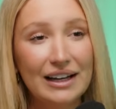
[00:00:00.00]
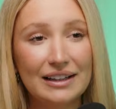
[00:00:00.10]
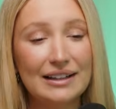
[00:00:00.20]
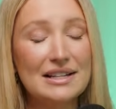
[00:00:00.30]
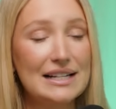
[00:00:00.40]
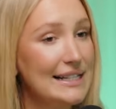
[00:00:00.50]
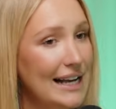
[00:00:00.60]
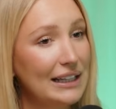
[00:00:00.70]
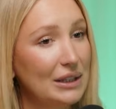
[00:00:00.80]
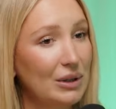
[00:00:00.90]
And that's
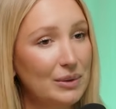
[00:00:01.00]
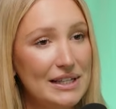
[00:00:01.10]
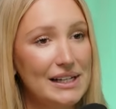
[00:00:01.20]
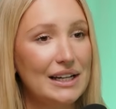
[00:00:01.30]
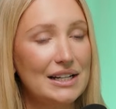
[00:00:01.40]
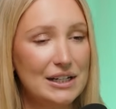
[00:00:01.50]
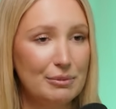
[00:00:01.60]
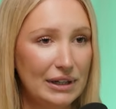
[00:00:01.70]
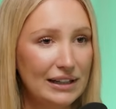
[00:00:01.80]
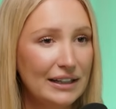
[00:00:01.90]
exactly what we're seeing in Deer
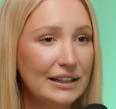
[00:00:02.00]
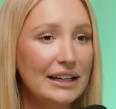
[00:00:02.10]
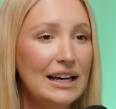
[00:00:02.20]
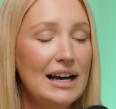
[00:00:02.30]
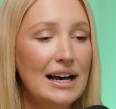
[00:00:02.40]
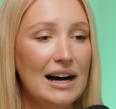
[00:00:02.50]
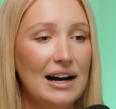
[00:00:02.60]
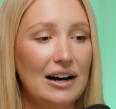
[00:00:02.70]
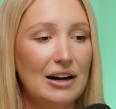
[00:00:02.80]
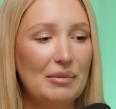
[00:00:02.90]
Park.
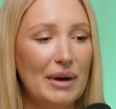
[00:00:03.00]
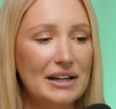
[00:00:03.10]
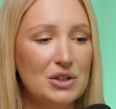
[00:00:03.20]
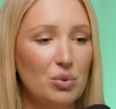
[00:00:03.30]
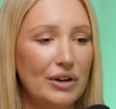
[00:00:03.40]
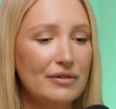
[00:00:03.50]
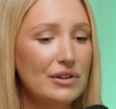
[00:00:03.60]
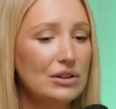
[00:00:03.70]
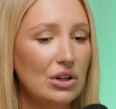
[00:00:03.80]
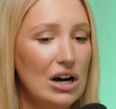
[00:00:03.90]
And it's one of
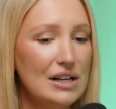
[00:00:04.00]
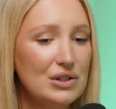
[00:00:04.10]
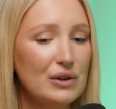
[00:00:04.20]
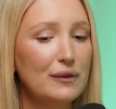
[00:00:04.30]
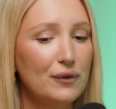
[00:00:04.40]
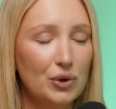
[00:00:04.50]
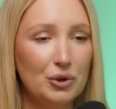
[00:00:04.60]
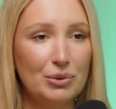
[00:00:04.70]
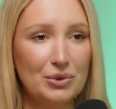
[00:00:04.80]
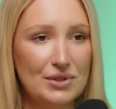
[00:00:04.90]
the last
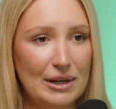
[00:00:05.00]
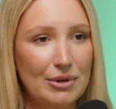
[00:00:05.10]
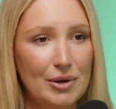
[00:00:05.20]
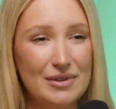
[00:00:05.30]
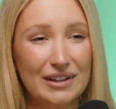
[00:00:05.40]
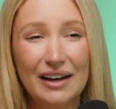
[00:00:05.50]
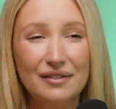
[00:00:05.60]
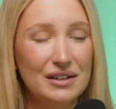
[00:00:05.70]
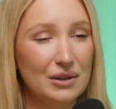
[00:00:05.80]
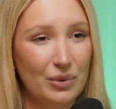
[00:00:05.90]
affordable suburbs
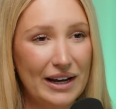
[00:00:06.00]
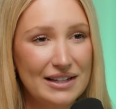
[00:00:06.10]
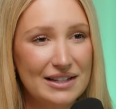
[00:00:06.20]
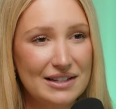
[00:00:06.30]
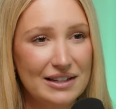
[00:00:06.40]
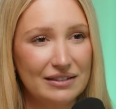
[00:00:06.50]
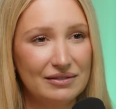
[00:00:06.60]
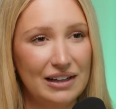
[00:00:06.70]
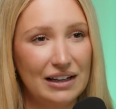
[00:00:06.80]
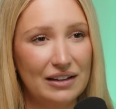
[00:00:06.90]
left in the West,
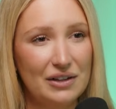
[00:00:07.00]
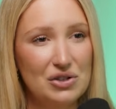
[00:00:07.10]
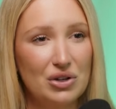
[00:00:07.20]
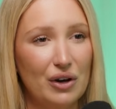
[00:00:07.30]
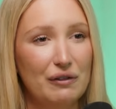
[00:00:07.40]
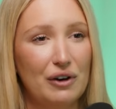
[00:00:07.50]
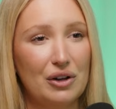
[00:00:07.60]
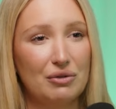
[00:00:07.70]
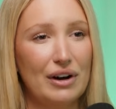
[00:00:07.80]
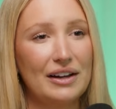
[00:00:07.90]
unless you go
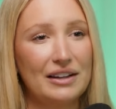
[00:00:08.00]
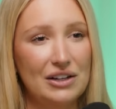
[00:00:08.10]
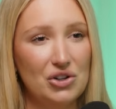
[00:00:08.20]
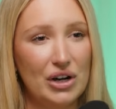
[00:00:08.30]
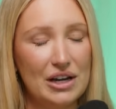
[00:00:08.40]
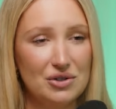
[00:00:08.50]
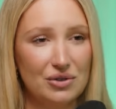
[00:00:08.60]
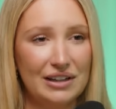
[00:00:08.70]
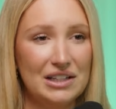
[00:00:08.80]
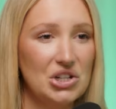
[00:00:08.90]
further out and then you're
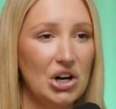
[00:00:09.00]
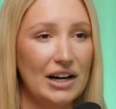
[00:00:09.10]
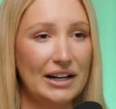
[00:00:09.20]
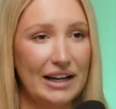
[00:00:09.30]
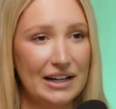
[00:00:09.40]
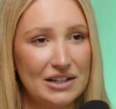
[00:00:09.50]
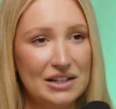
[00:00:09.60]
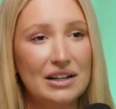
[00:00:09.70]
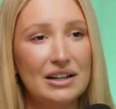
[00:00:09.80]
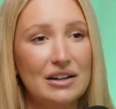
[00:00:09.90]
entering the tar neat
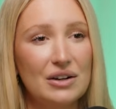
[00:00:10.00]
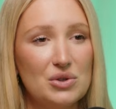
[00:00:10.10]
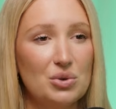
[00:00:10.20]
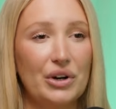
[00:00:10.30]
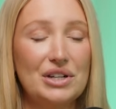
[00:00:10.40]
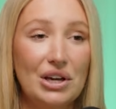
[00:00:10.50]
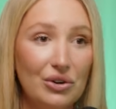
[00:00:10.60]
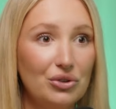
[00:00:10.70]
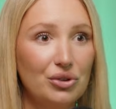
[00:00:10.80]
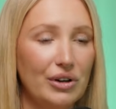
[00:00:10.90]
sort of
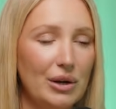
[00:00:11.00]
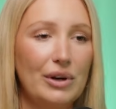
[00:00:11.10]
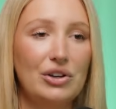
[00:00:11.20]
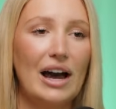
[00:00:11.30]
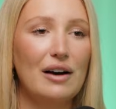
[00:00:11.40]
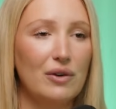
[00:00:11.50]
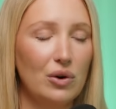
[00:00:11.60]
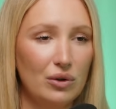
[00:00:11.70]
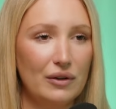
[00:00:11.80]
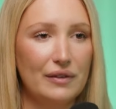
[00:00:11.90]
territory where you have
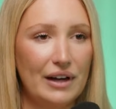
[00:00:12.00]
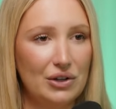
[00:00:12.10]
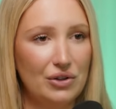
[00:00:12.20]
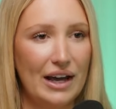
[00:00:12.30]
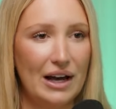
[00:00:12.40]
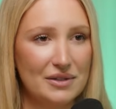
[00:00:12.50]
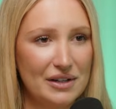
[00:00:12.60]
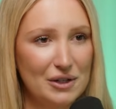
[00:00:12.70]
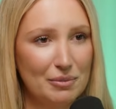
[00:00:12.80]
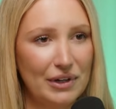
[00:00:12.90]
all of that new
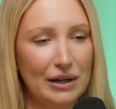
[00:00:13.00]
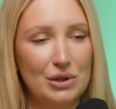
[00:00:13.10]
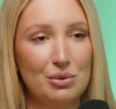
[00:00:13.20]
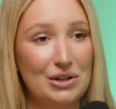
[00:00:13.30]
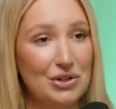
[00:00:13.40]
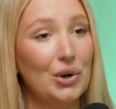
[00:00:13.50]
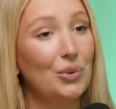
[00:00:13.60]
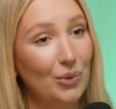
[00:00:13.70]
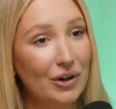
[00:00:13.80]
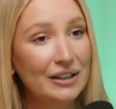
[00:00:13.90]
housing supply, which we
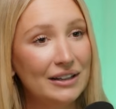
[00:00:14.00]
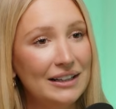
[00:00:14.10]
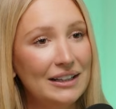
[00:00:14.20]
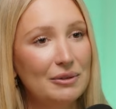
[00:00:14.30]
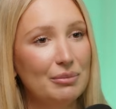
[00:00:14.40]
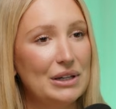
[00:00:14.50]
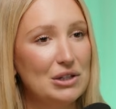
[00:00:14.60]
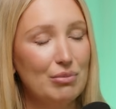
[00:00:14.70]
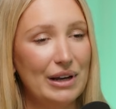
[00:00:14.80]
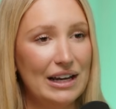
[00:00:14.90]
don't want. But
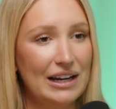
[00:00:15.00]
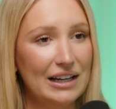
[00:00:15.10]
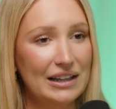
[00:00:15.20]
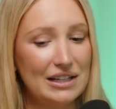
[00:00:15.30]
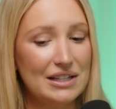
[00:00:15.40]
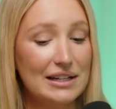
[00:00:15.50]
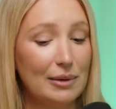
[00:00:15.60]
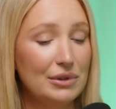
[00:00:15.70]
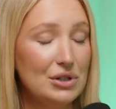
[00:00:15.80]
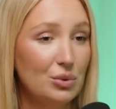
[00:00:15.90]
to be in the
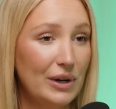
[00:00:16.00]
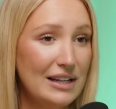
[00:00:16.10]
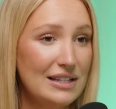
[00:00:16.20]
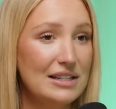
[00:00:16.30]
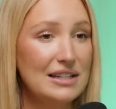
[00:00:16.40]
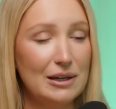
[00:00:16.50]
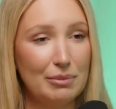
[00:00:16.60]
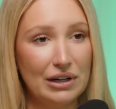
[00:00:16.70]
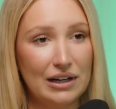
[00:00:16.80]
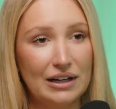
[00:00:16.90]
established West, Deer
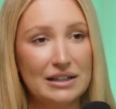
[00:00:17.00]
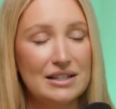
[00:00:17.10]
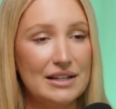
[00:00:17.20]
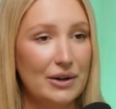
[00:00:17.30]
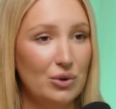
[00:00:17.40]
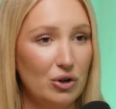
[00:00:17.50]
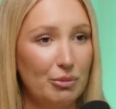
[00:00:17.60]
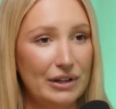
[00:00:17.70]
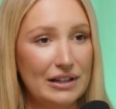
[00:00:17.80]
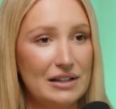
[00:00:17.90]
Park, St.
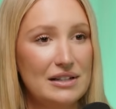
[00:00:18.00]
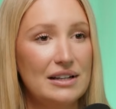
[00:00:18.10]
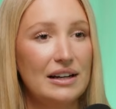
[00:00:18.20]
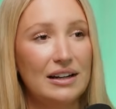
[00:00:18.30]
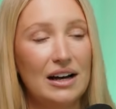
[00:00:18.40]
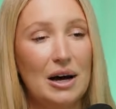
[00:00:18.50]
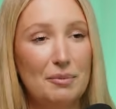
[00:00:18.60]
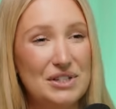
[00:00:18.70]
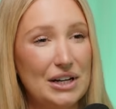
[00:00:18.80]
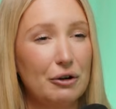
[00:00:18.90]
Albans,
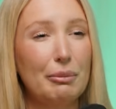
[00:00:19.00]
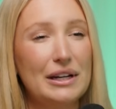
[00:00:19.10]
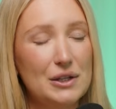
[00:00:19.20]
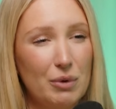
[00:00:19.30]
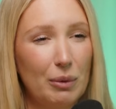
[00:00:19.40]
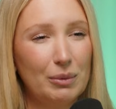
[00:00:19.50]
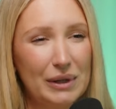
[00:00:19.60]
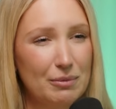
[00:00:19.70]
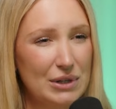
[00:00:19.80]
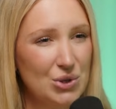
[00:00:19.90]
Derrimut is
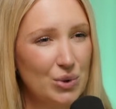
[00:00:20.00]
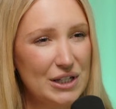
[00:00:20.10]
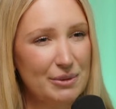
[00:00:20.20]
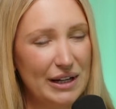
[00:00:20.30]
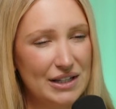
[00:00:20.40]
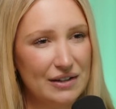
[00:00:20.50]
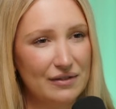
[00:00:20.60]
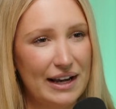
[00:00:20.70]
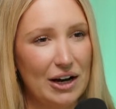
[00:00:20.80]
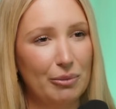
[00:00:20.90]
probably a bit too expensive
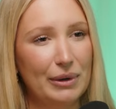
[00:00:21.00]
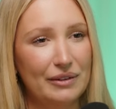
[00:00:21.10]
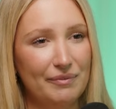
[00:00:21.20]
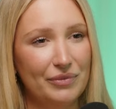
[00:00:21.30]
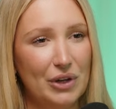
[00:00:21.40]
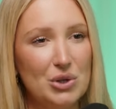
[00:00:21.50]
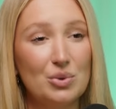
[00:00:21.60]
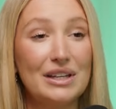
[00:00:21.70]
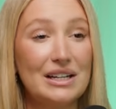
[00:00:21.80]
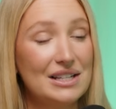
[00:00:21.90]
now, but those
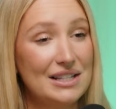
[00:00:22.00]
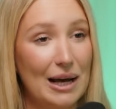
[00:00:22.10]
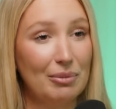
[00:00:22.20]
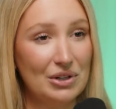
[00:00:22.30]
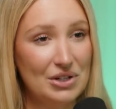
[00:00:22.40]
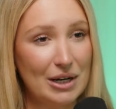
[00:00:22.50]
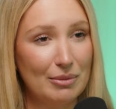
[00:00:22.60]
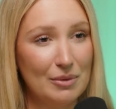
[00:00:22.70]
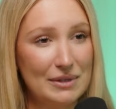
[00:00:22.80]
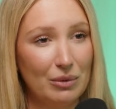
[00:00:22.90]
were the established
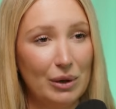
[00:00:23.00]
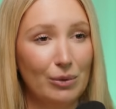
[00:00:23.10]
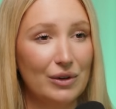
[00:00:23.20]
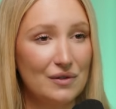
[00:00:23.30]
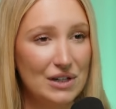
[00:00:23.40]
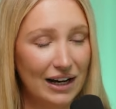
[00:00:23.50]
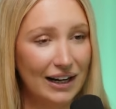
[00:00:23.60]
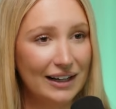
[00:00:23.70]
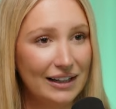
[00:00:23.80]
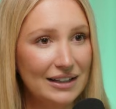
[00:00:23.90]
suburbs that we would have
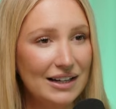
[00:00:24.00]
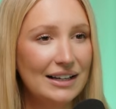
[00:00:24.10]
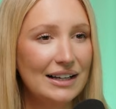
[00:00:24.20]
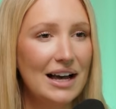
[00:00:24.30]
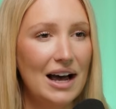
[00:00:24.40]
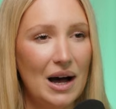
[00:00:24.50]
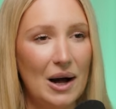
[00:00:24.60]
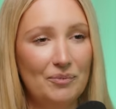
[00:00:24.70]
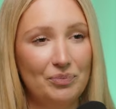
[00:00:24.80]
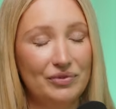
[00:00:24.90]
targeted.
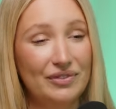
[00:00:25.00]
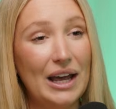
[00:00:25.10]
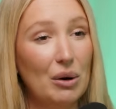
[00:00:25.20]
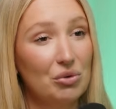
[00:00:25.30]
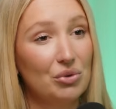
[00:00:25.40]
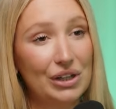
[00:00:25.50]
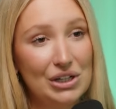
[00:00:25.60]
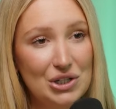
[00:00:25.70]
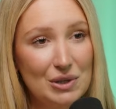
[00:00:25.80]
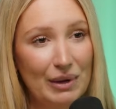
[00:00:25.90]
Now it really
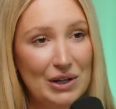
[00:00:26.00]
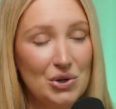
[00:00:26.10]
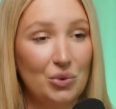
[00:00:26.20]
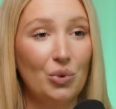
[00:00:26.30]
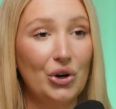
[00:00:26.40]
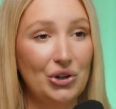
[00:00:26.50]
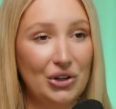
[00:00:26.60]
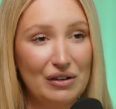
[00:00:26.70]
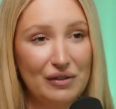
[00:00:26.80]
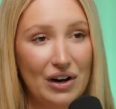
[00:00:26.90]
just depends on what you
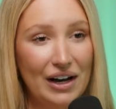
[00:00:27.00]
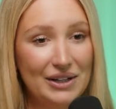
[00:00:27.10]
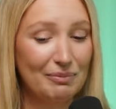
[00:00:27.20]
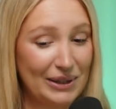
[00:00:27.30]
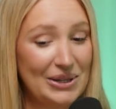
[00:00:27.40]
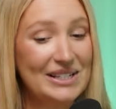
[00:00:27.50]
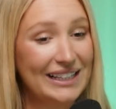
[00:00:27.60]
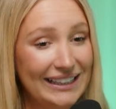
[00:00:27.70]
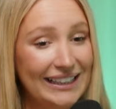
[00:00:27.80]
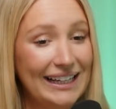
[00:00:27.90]
can find, because
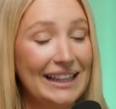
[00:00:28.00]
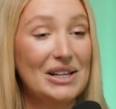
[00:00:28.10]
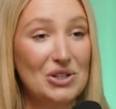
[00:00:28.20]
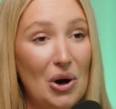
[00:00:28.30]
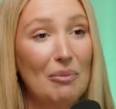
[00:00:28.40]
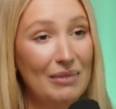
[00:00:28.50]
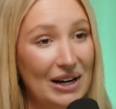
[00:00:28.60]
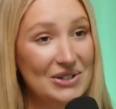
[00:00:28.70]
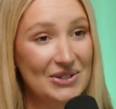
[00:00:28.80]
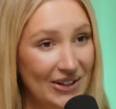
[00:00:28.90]
clearly there's not
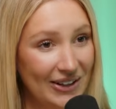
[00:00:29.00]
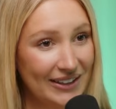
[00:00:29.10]
much stock.